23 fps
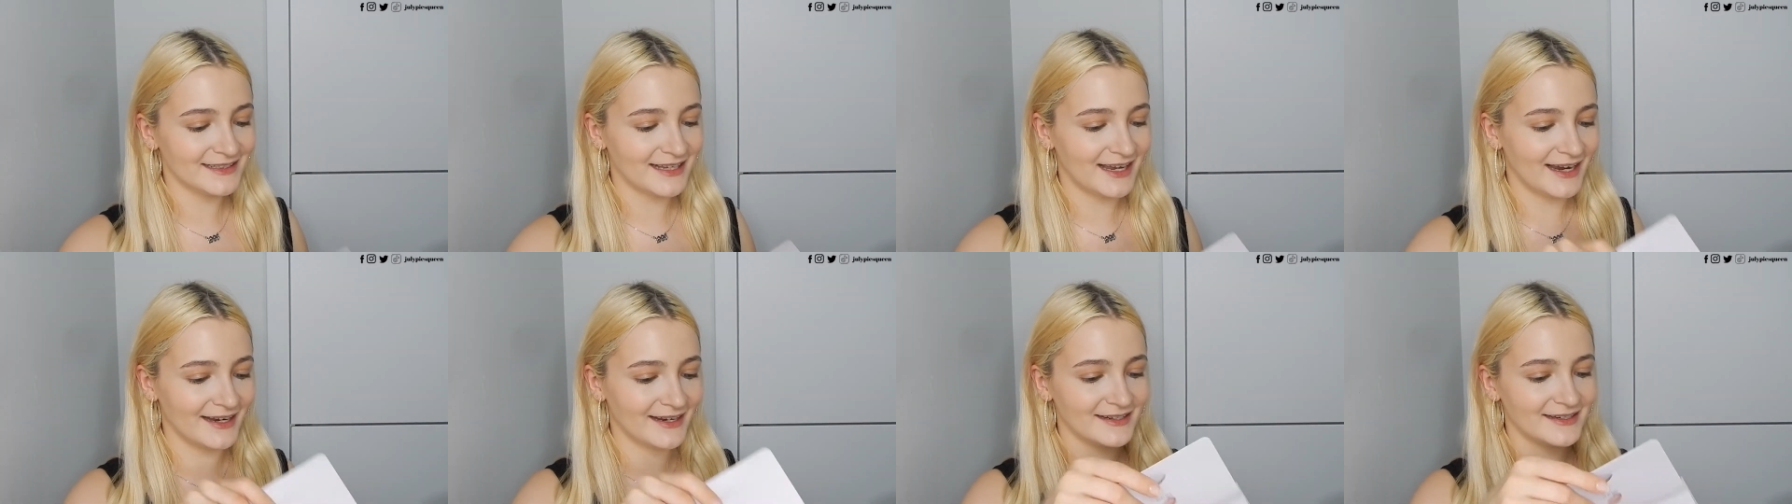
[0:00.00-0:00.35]

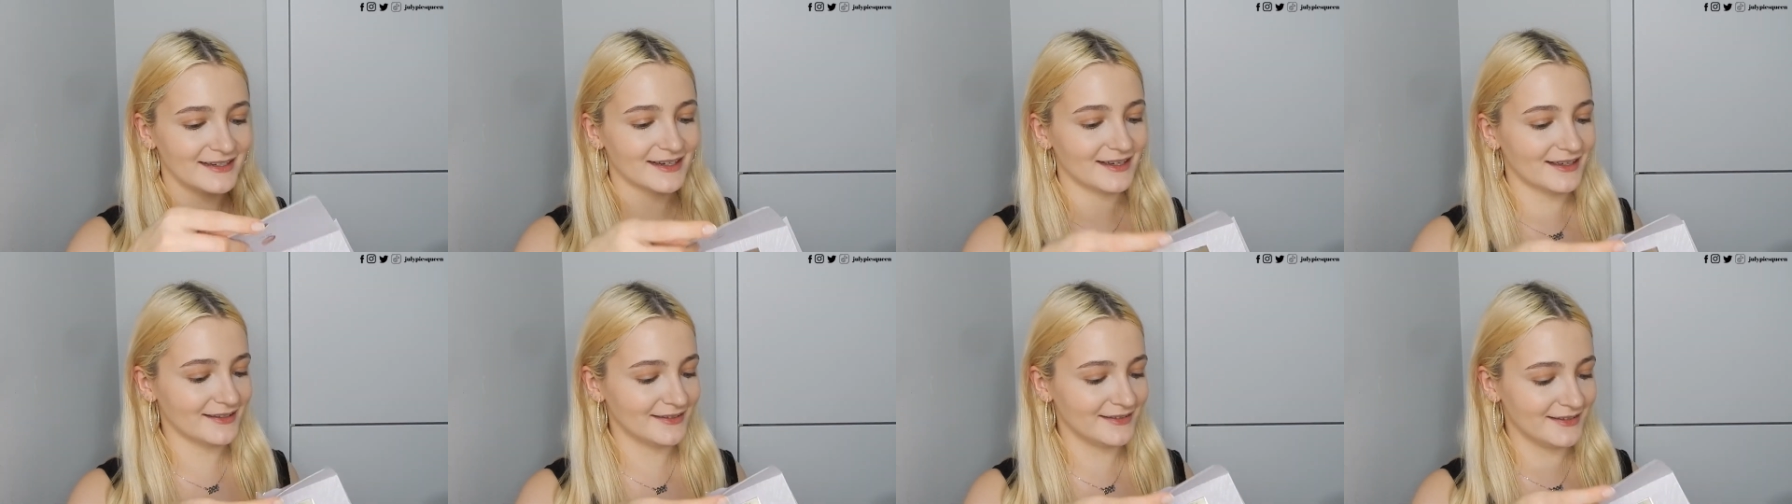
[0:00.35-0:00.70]
Like,
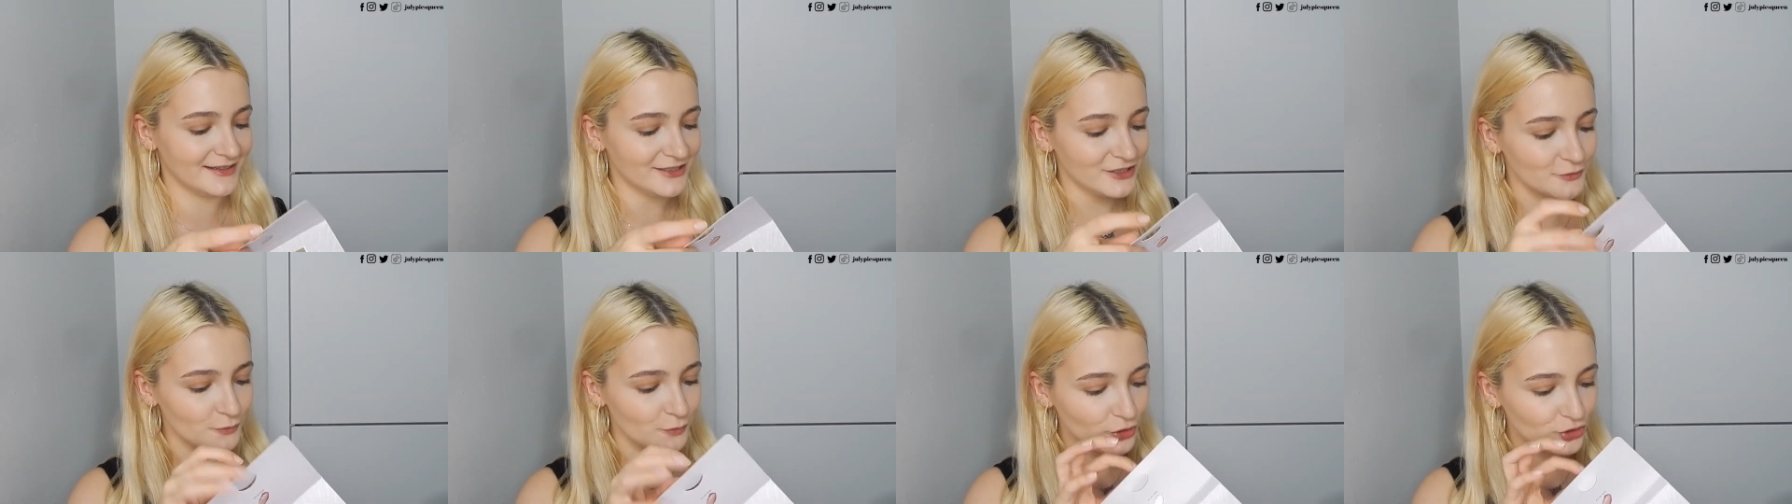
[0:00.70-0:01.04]

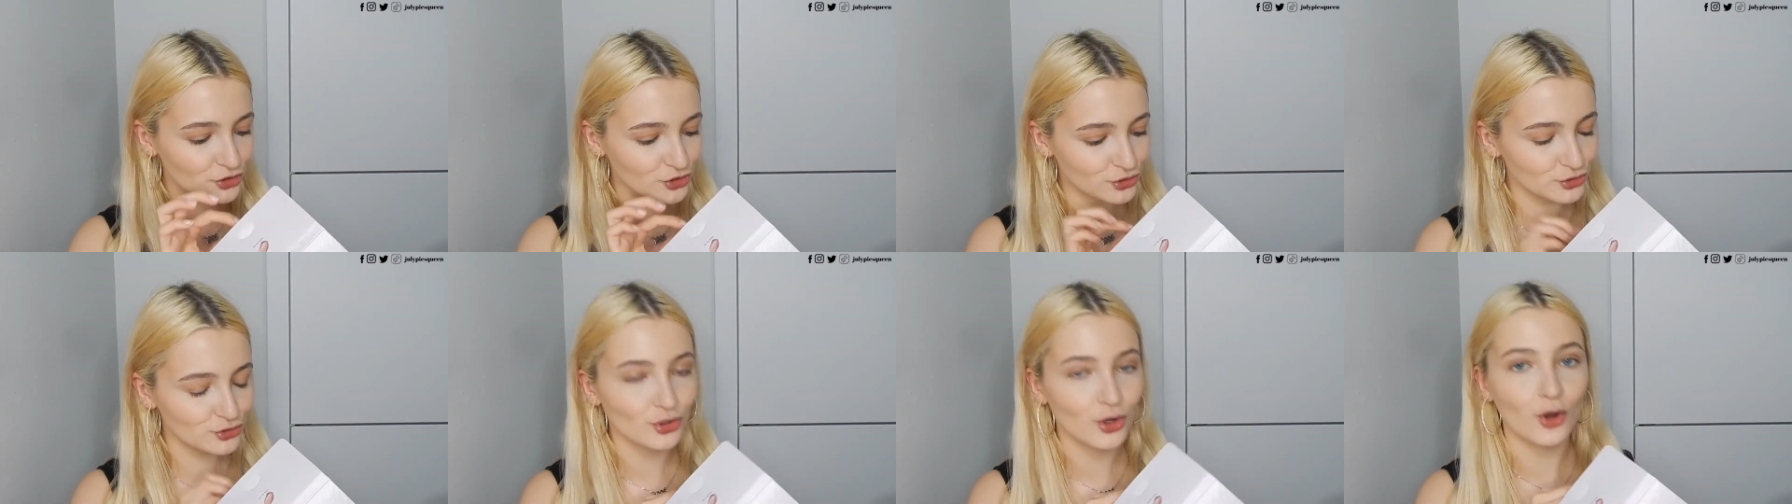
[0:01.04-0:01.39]
this
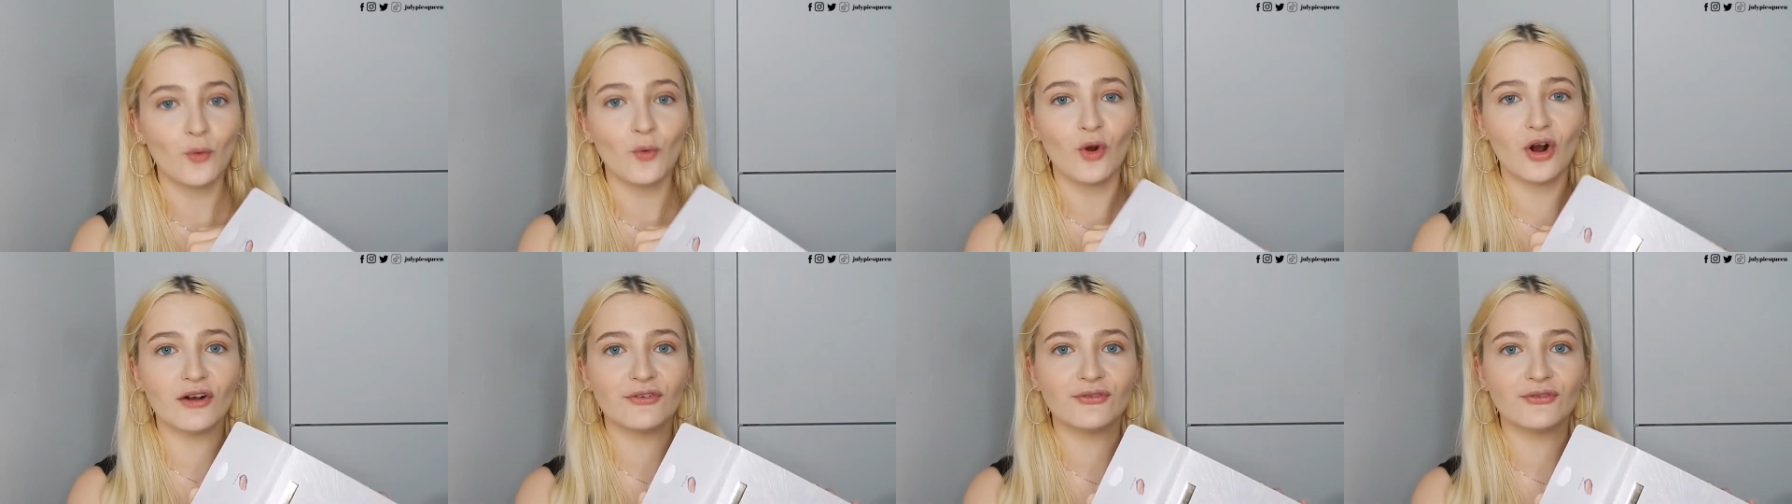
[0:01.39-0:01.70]
was so